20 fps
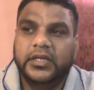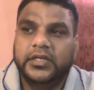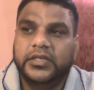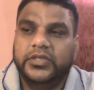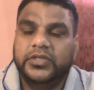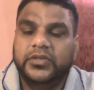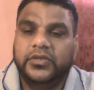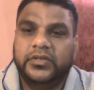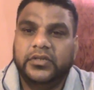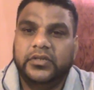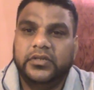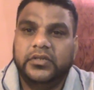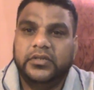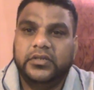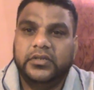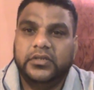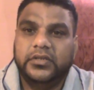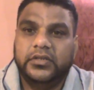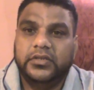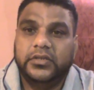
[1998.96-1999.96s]
So
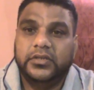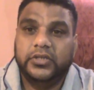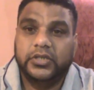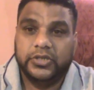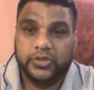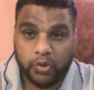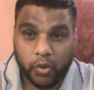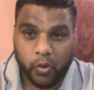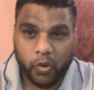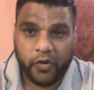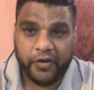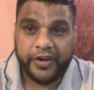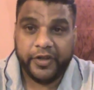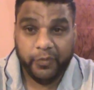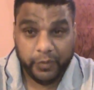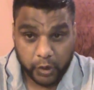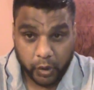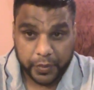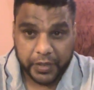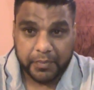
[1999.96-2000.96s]
don't worry, we're
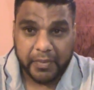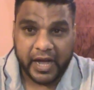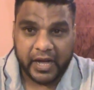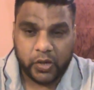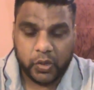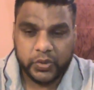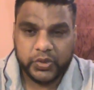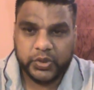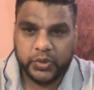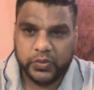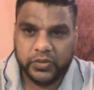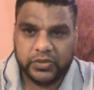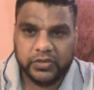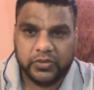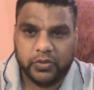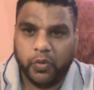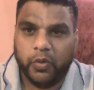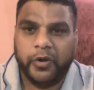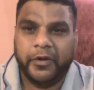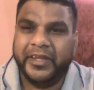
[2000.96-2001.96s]
going to be back out soon.
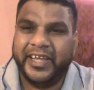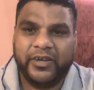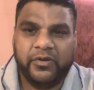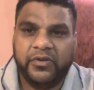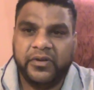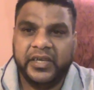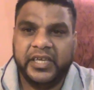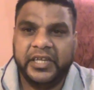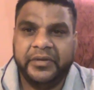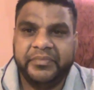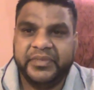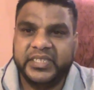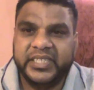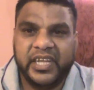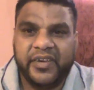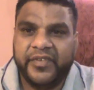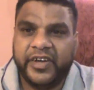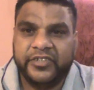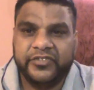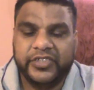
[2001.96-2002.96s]
Don't worry, I ain't going to kill
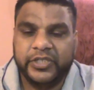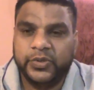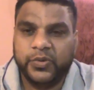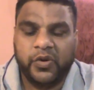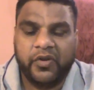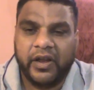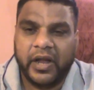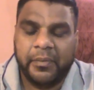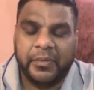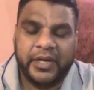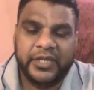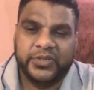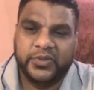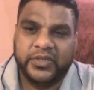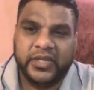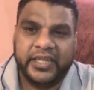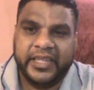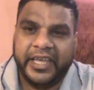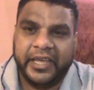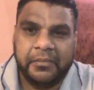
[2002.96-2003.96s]
myself and drink no grandma's
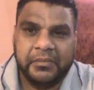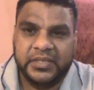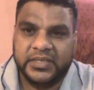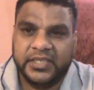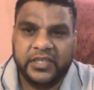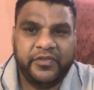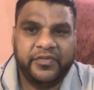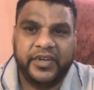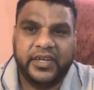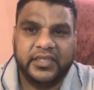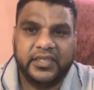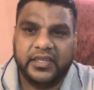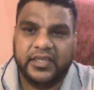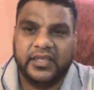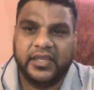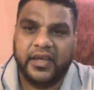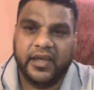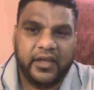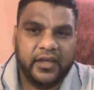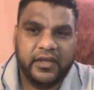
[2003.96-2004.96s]
and hang myself and
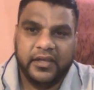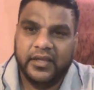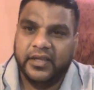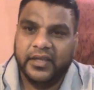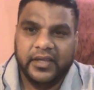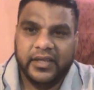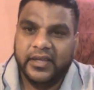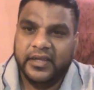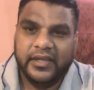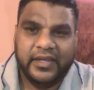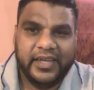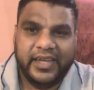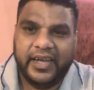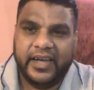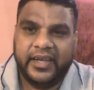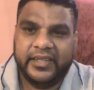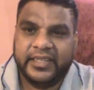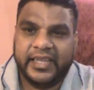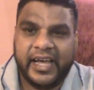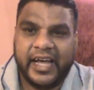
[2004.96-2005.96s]
hang.
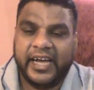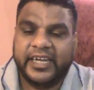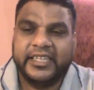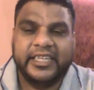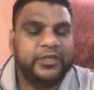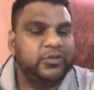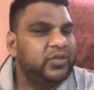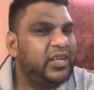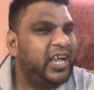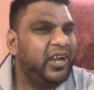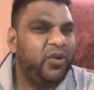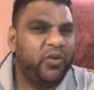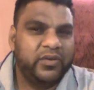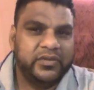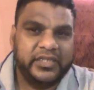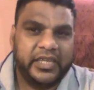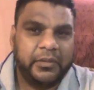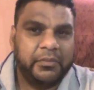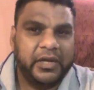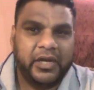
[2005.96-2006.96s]
Nah, because I do that a long
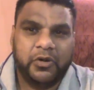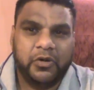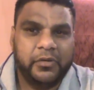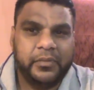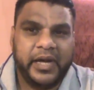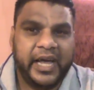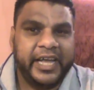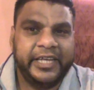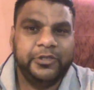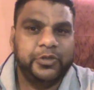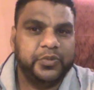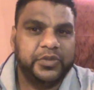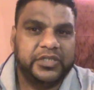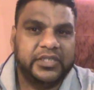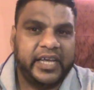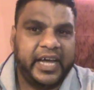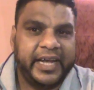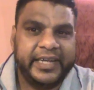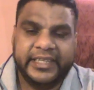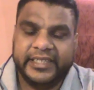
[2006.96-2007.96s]
time ago. But I do it.
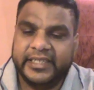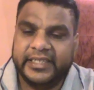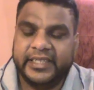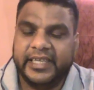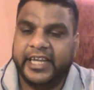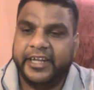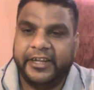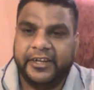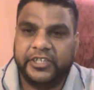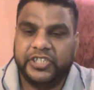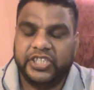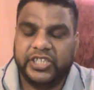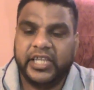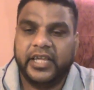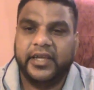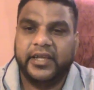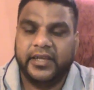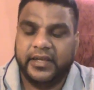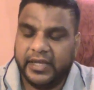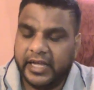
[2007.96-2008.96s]
I ain't in direction.
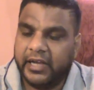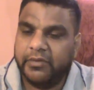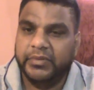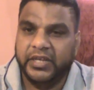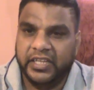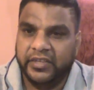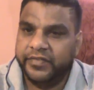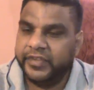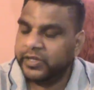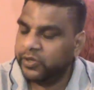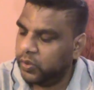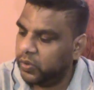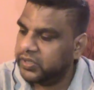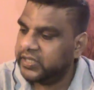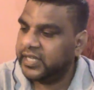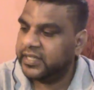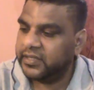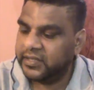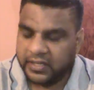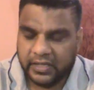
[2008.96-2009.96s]
I believe in going
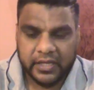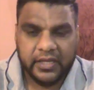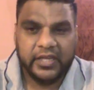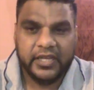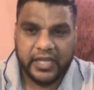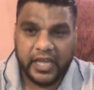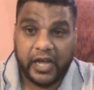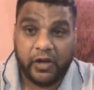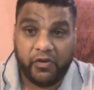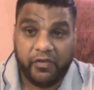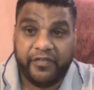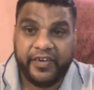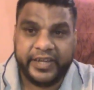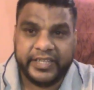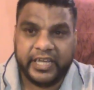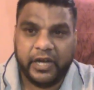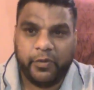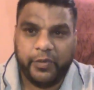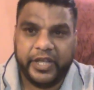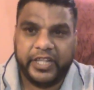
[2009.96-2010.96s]
and I go find
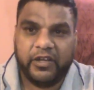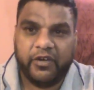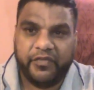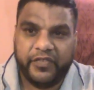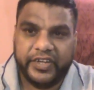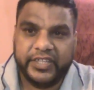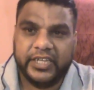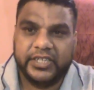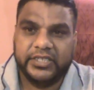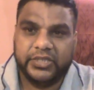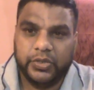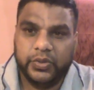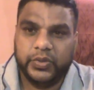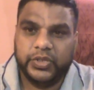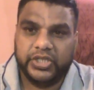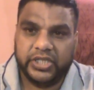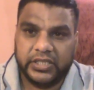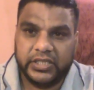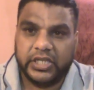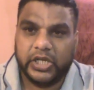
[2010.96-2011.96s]
a way and I'll find a
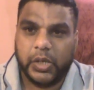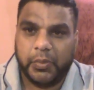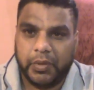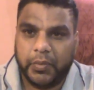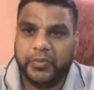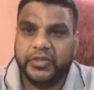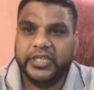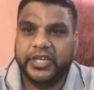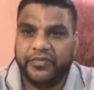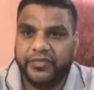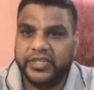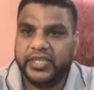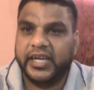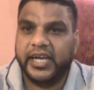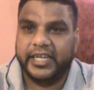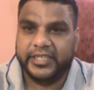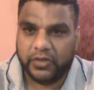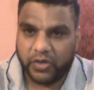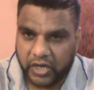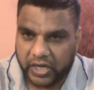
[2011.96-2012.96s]
solution to come up with everything.
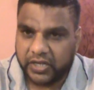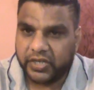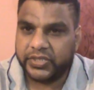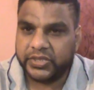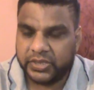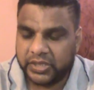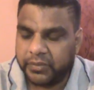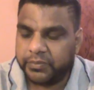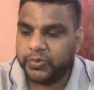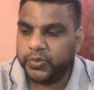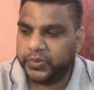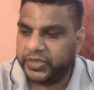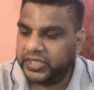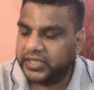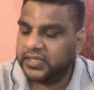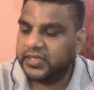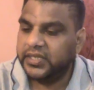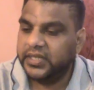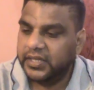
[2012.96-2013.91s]
I'm accustomed doing it.